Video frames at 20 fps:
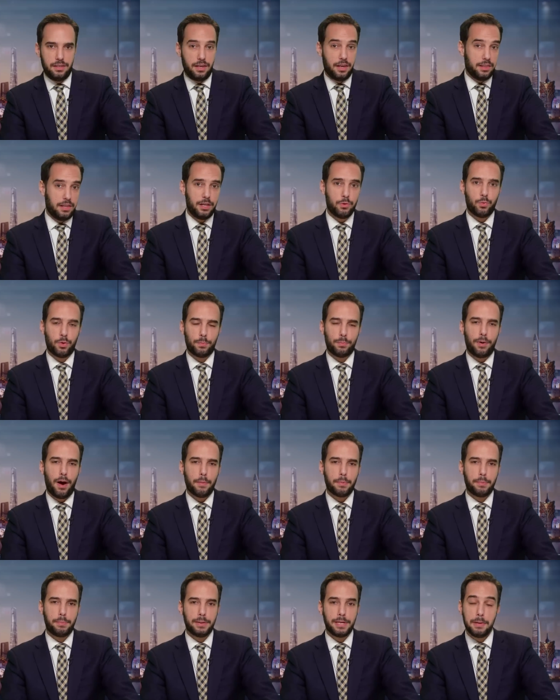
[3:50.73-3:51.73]
And then were
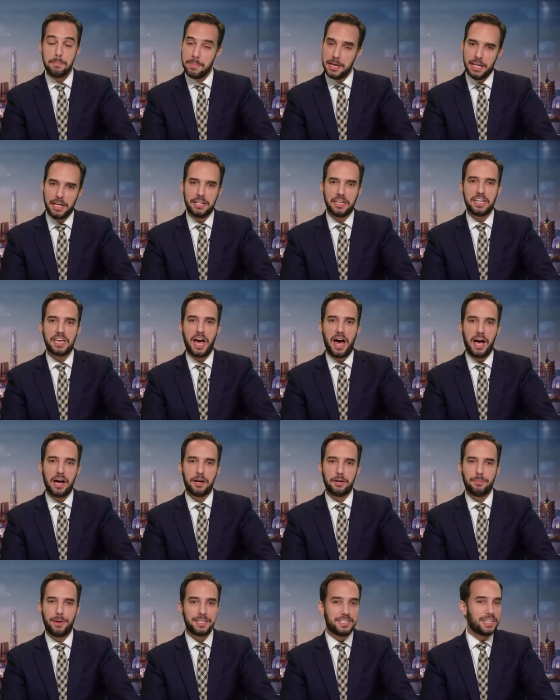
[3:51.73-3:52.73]
probably immediately
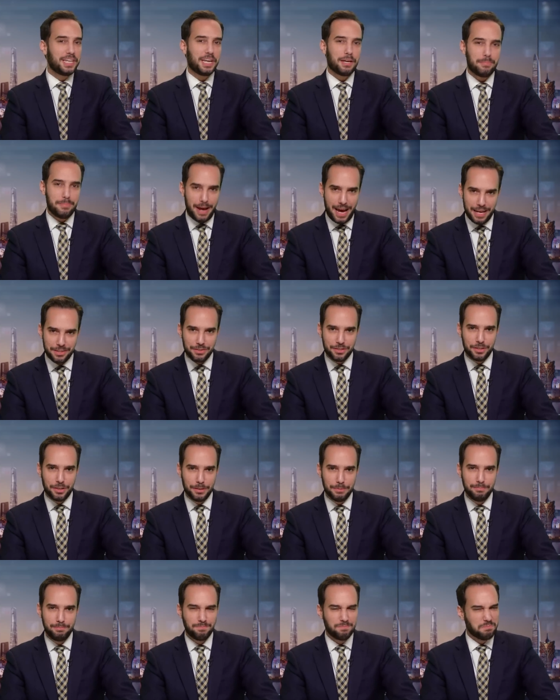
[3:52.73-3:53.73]
hired by
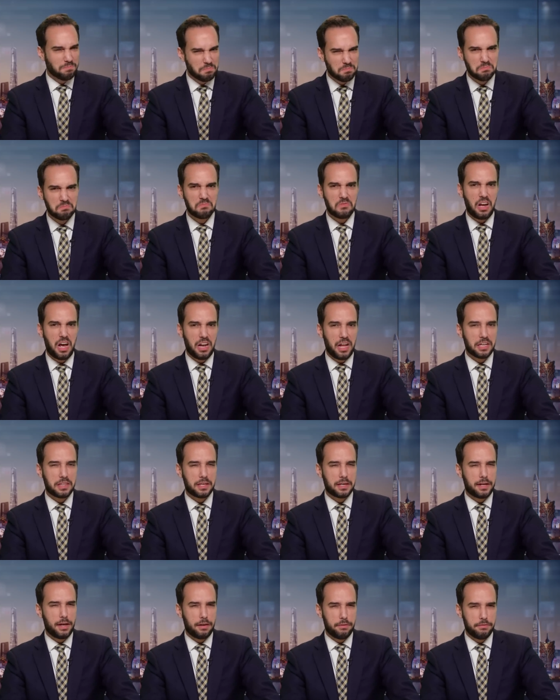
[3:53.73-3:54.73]
Ticketmaster. I like
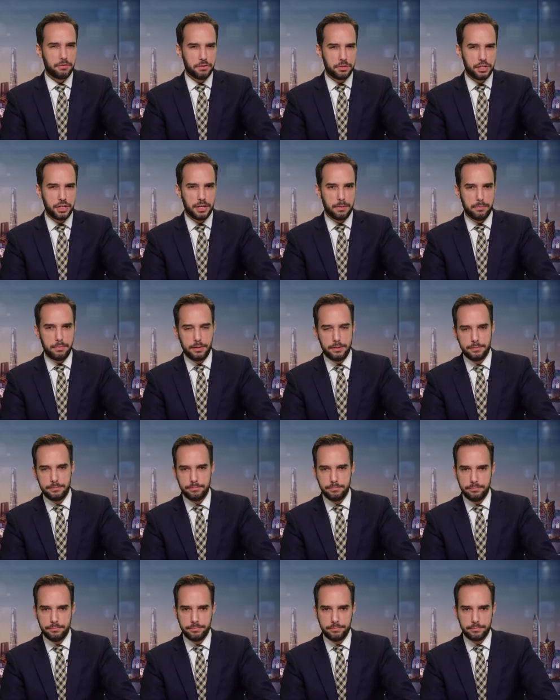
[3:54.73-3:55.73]
the cut of your jib.
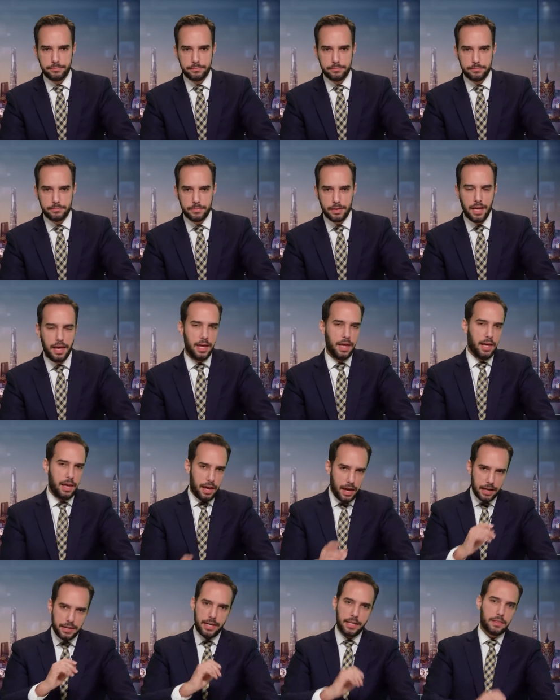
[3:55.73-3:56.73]

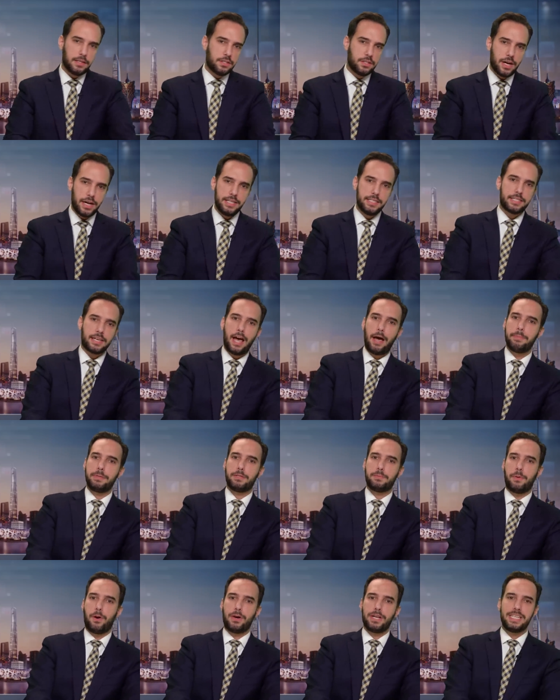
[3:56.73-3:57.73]
And yet the Chinese
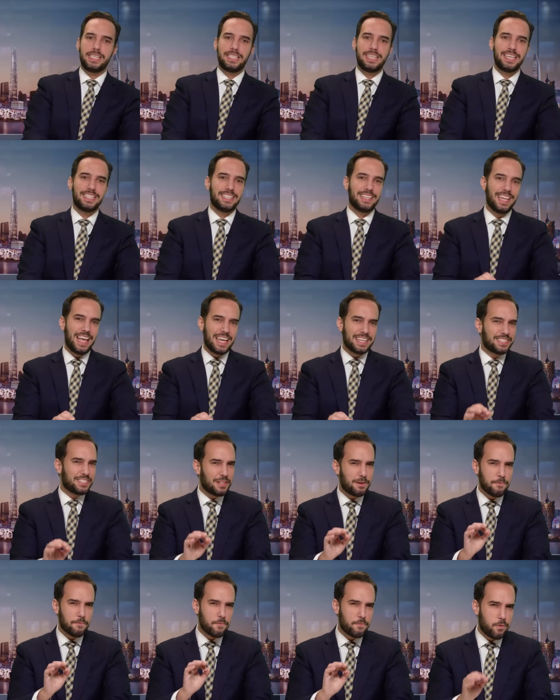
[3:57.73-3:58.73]
Communist Party says less
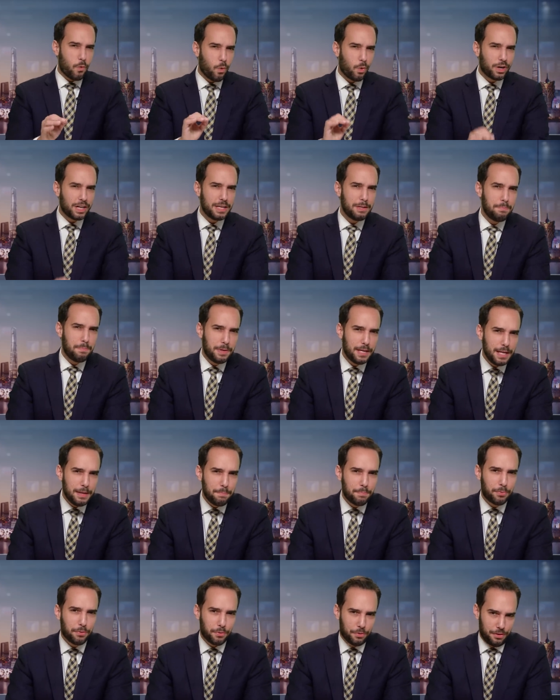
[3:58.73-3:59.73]
than 40
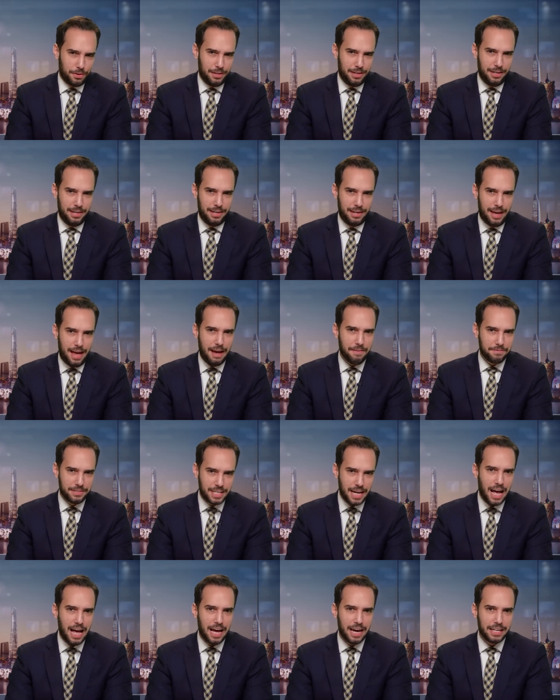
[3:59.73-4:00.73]
people have
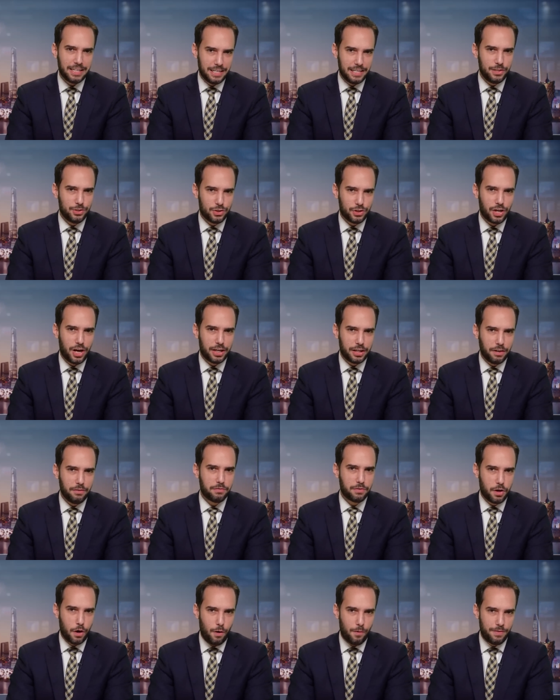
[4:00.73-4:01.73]
died in China
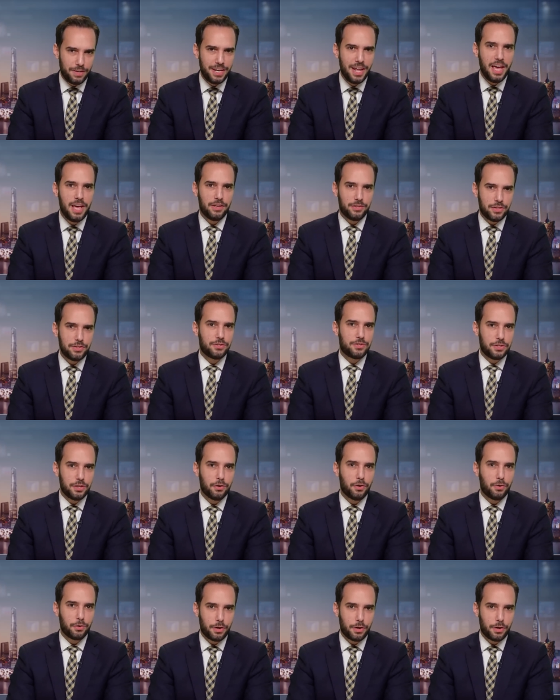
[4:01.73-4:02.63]
of COVID since zero